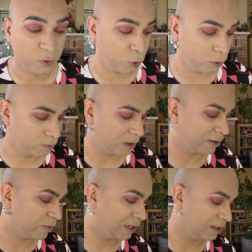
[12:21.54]
Cool. Well,
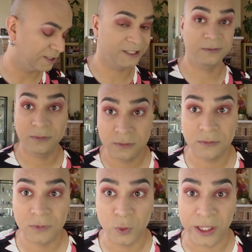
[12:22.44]
I'm gonna wear glasses.
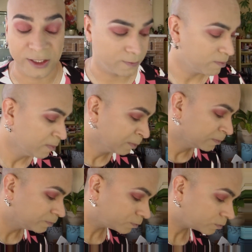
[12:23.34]
Who cares?
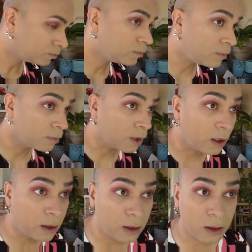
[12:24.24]

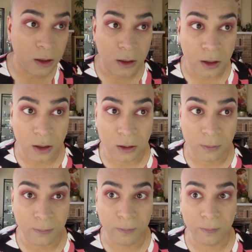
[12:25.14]
I
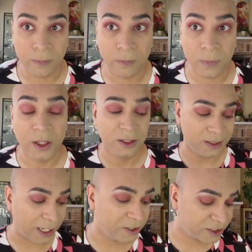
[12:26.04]

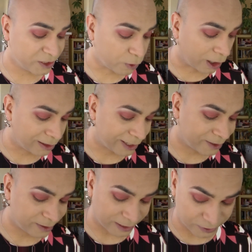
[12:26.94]
used to do
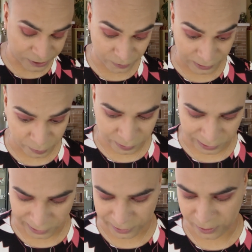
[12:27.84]
eyeliner, and I used to do liquid
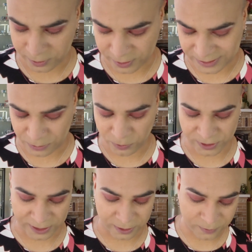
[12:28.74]
eyeliner because someone
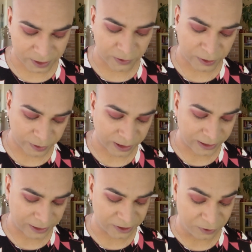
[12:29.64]
was like, "You know, liquid
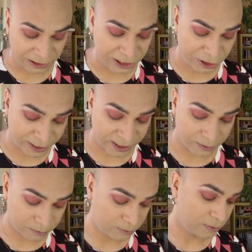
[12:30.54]
eyeliner is really
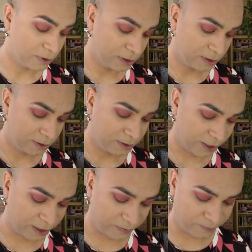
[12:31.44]
tricky."
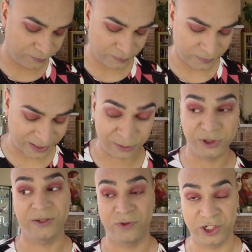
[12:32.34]
And I'm
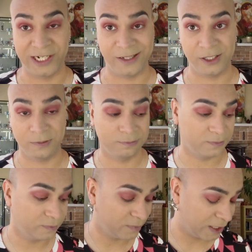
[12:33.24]
always up for a challenge,
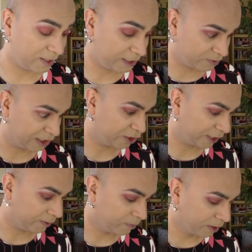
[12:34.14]
and it is really
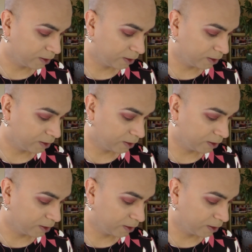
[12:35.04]
tricky,